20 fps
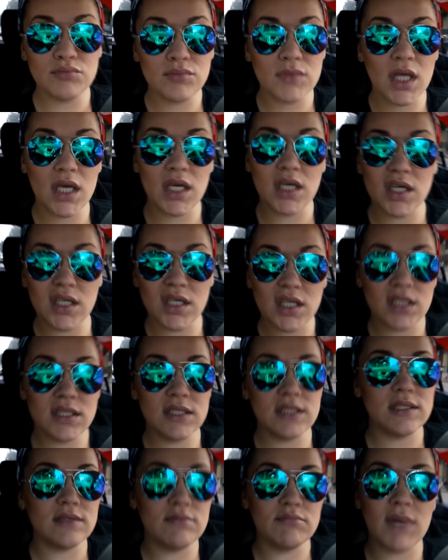Thank
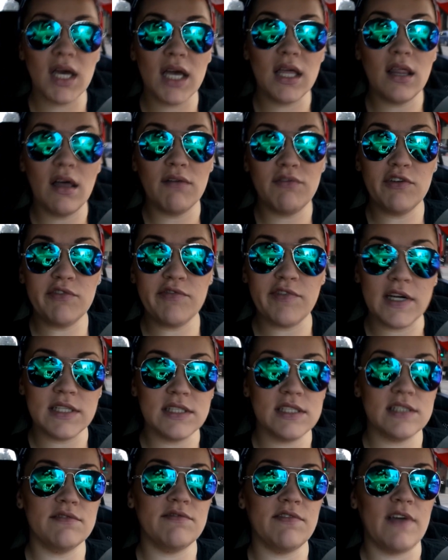goodness. I love you,
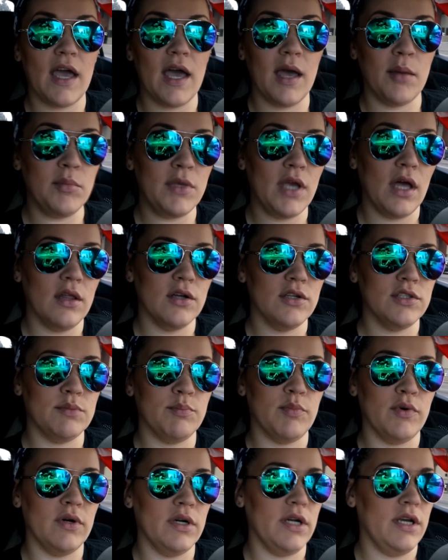friends and fam. Y'all are
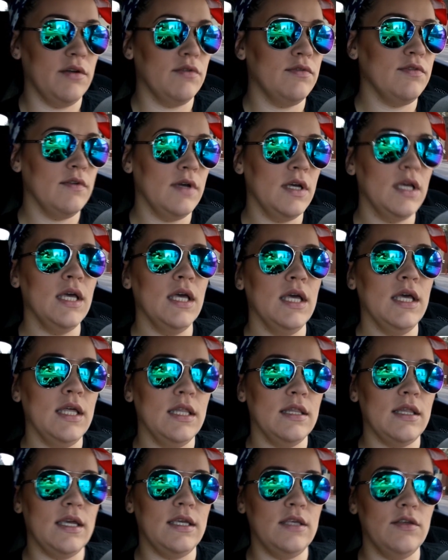supportive.
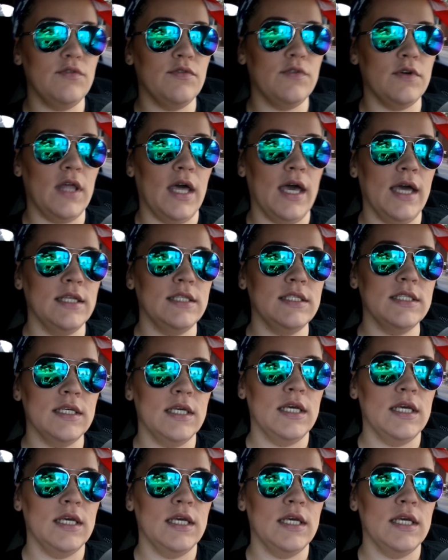Thank you for that.